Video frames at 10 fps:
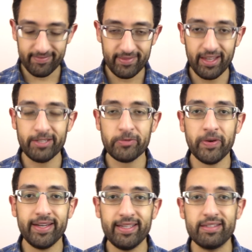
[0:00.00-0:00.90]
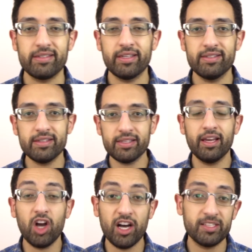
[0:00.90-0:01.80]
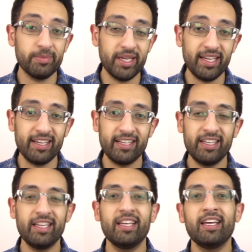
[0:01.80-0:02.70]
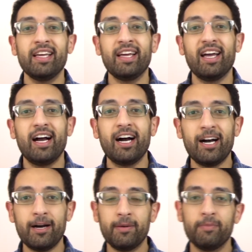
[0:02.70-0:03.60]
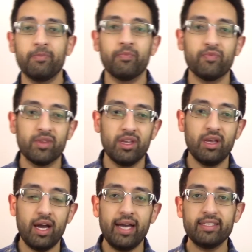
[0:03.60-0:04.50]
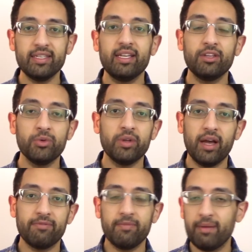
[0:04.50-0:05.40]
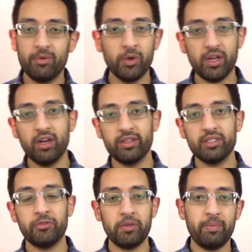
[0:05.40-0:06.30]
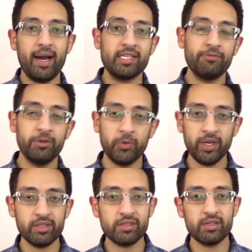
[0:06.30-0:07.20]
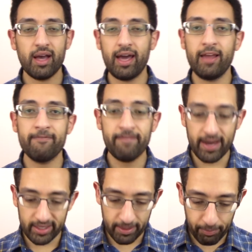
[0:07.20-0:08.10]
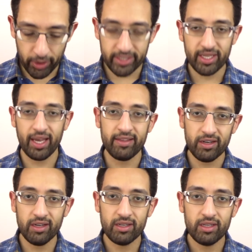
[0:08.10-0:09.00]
it is what it is because this thing costs money. I've been working on this for the past few weeks, and I finally put it together,